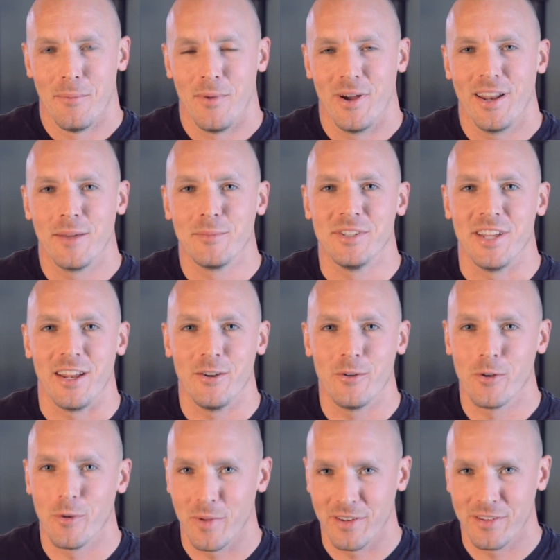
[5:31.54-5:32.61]
My name's
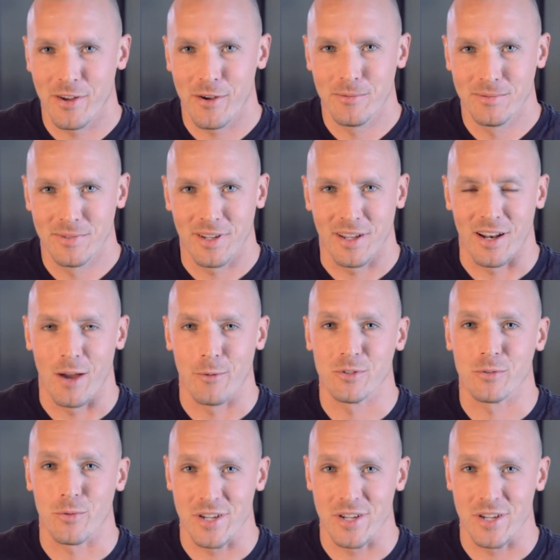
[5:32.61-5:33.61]
Daniel Chimento, and I was